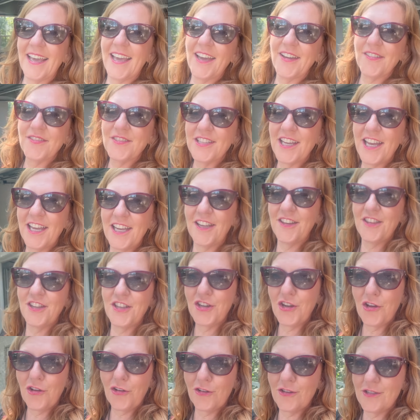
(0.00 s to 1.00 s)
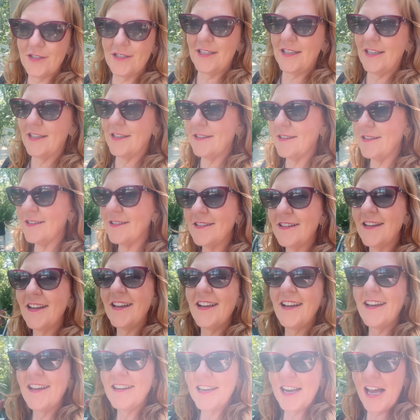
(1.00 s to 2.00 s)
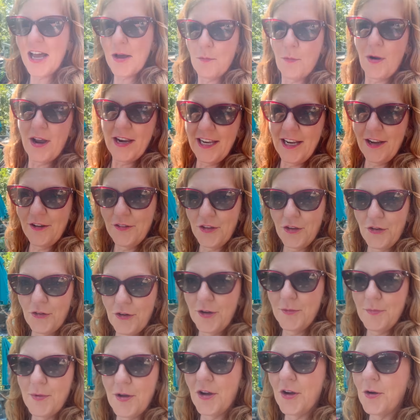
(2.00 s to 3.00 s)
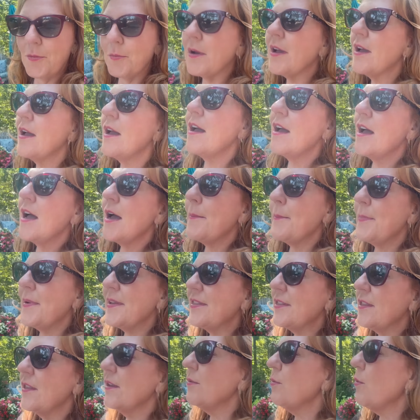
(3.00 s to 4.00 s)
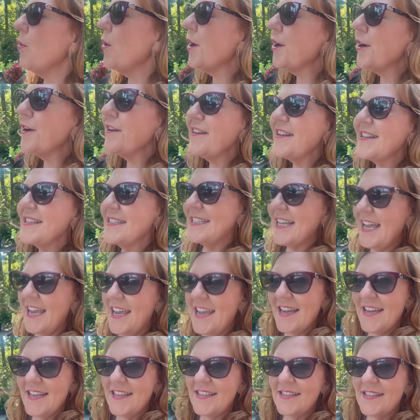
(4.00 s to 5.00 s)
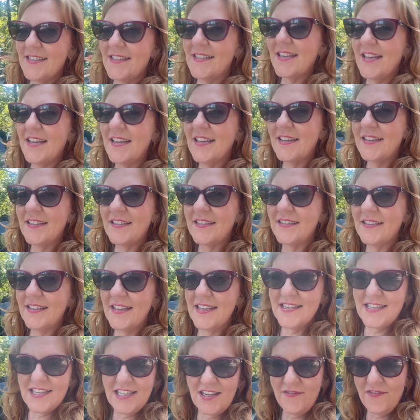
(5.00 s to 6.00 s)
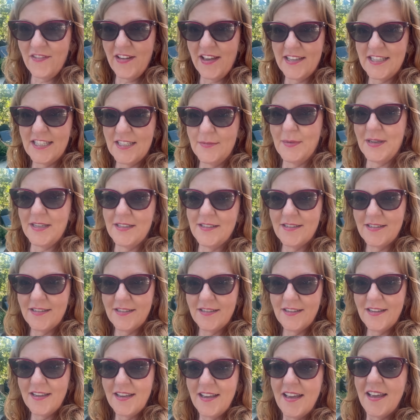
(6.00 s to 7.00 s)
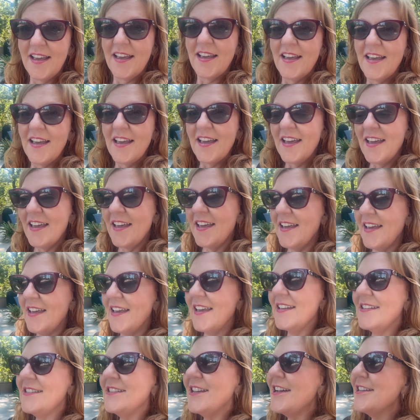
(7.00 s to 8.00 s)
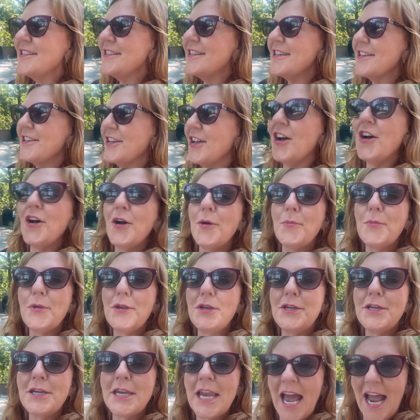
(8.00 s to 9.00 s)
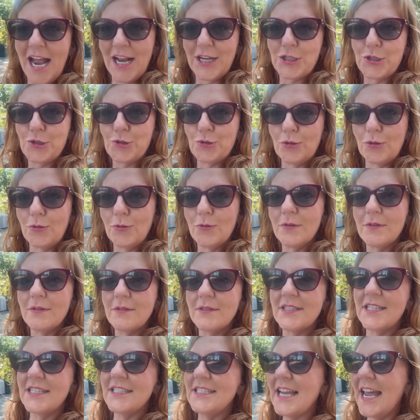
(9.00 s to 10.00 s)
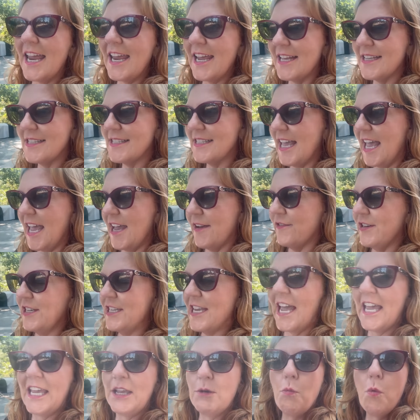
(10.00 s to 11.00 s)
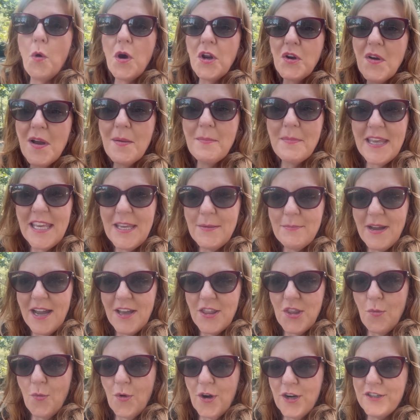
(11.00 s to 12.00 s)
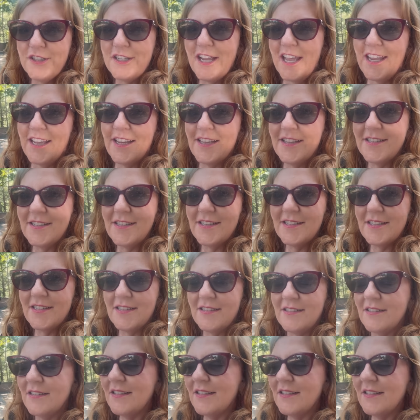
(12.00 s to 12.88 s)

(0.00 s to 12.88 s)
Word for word: I have taken the dogs in. Now I'm waiting on the group home. But the word dance is an investment. It doesn't come natural to dance every day. What do I mean by the word dance?